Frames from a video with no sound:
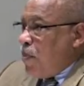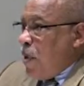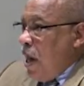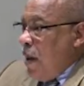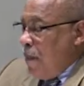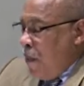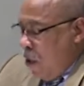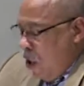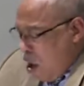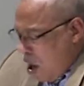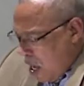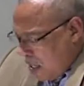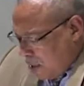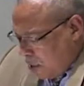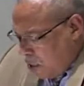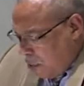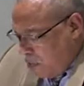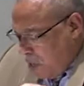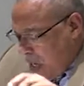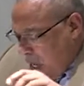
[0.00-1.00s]
People
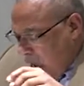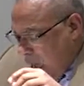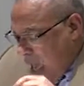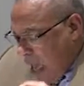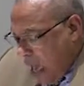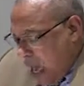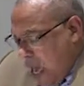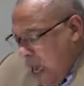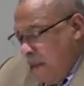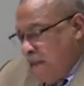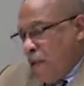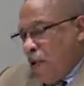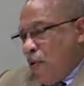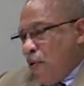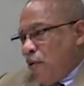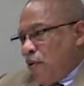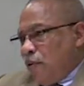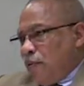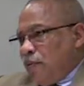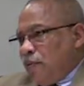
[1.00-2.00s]
ought to be
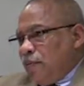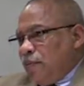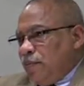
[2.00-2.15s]
able